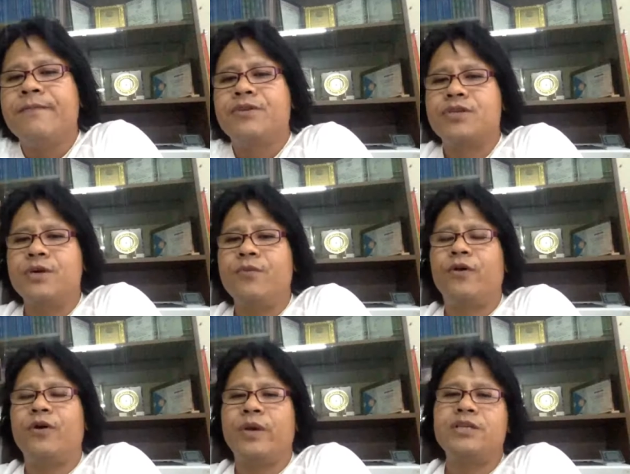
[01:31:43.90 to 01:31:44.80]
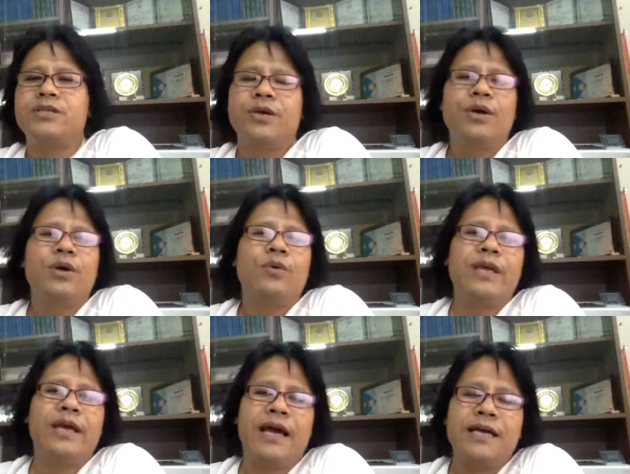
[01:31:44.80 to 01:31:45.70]
So for which
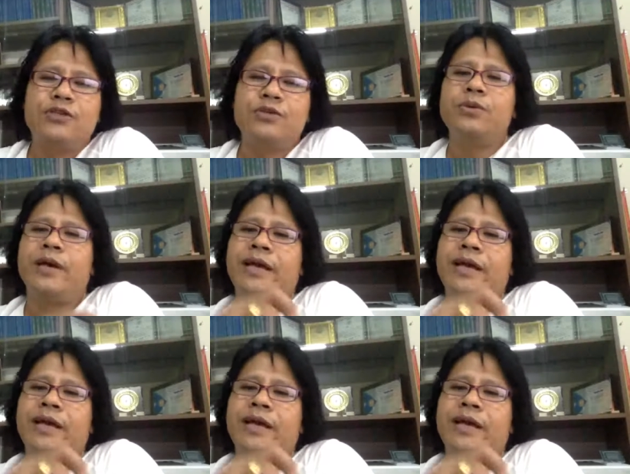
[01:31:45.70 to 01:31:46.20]
we had to